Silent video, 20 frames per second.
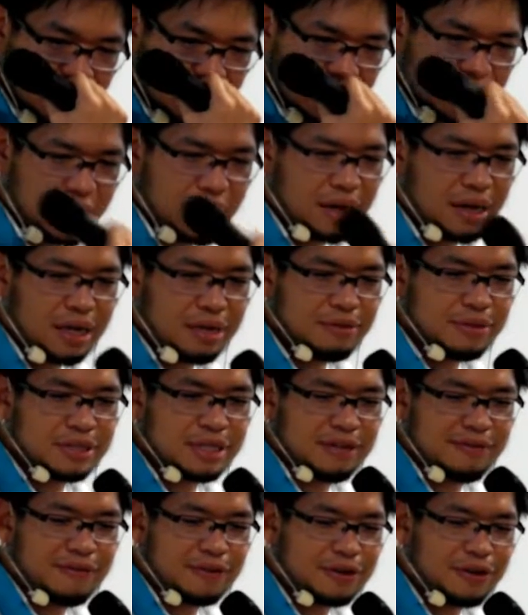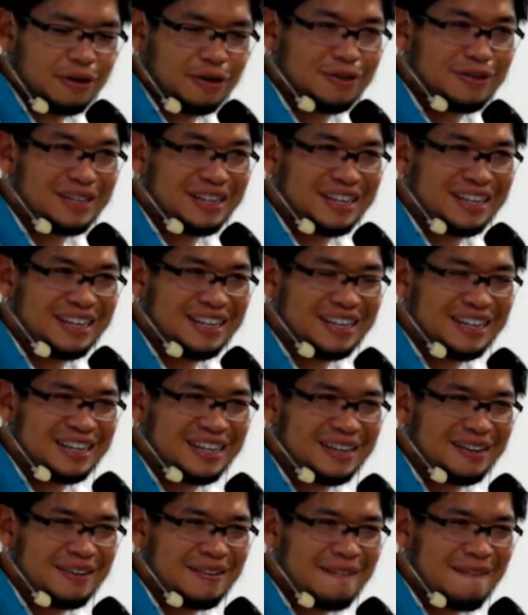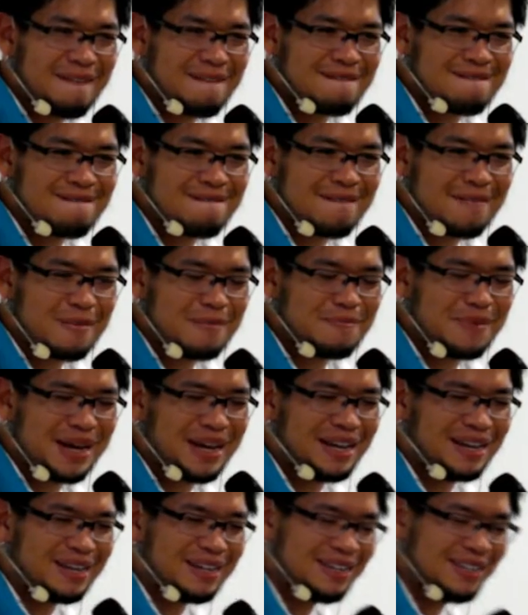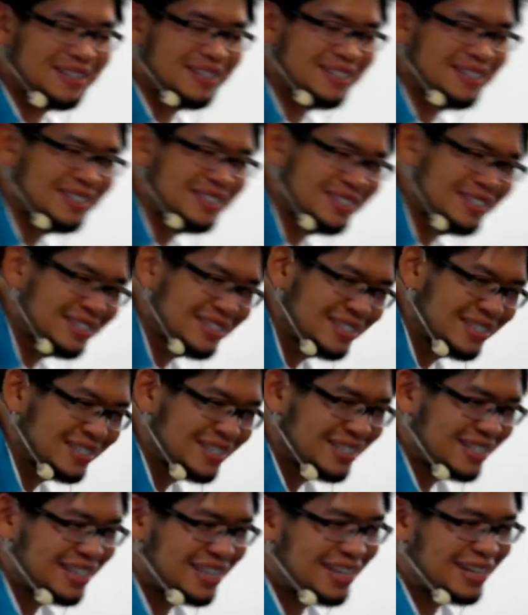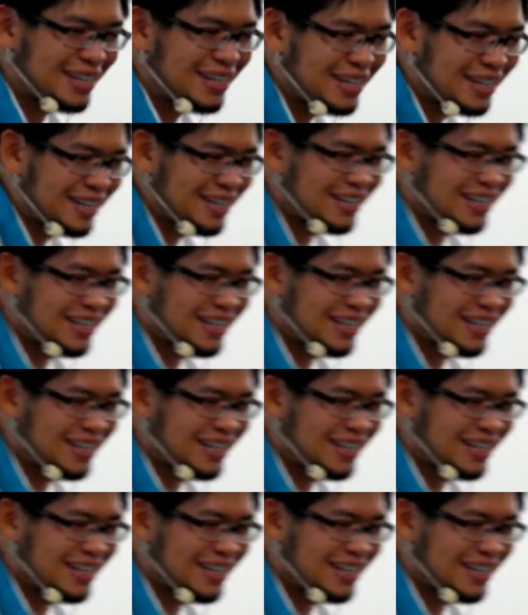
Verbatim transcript: Uh, it was difficult, uh, but, uh,